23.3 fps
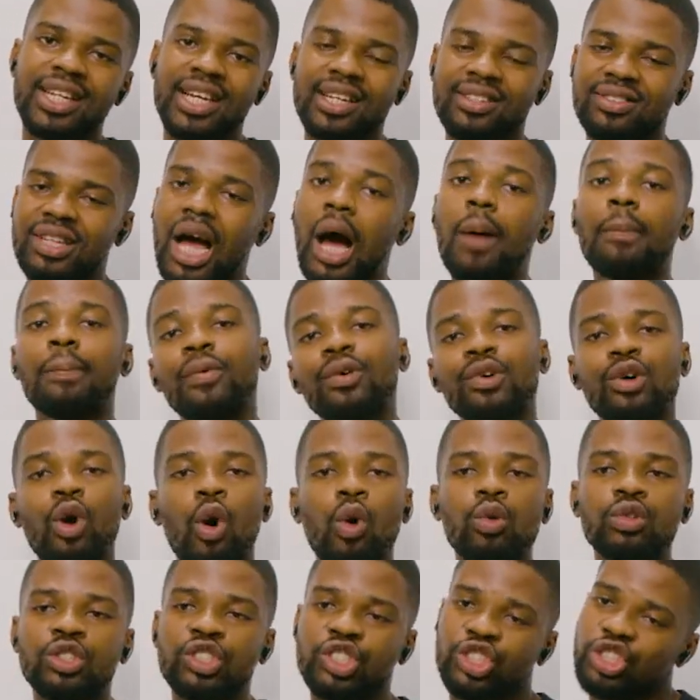Example,
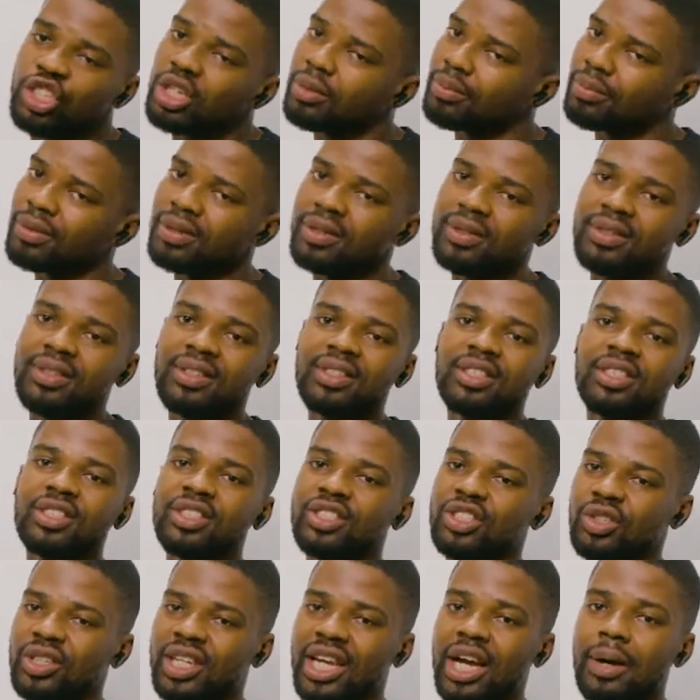goat, sheep.
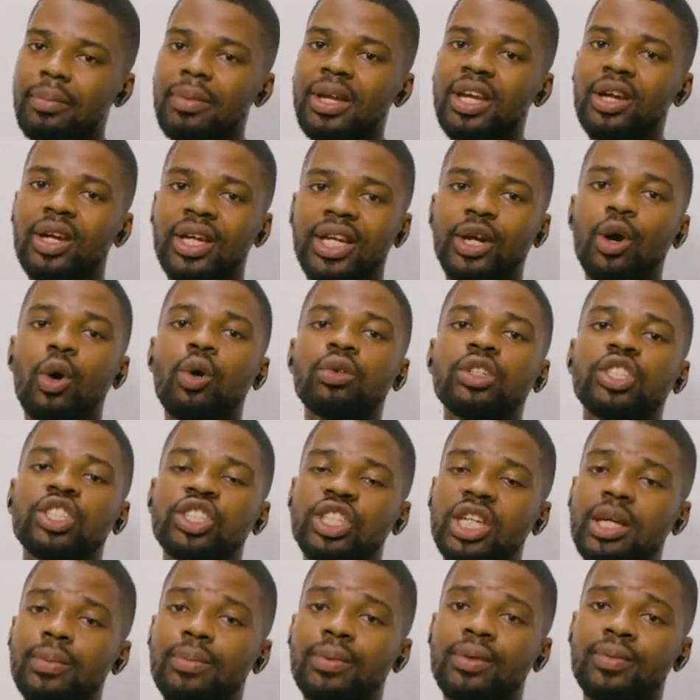You get me? Goat,
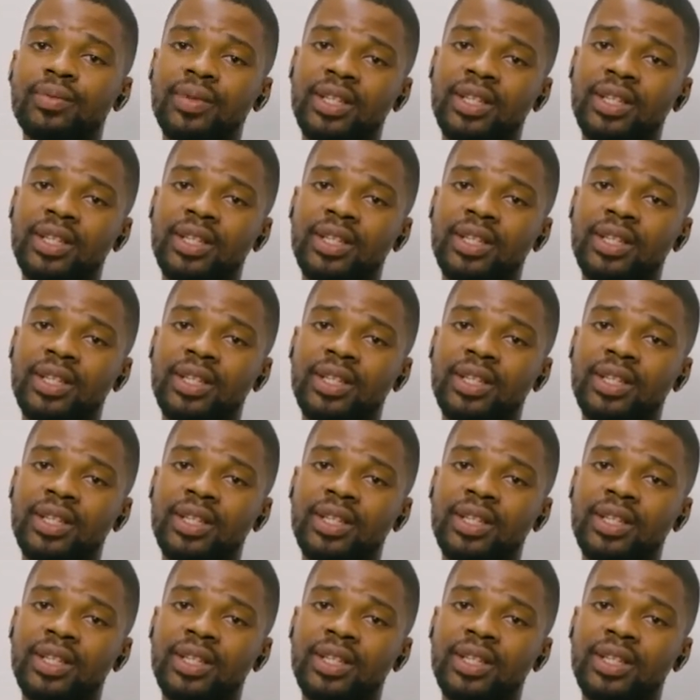sheep,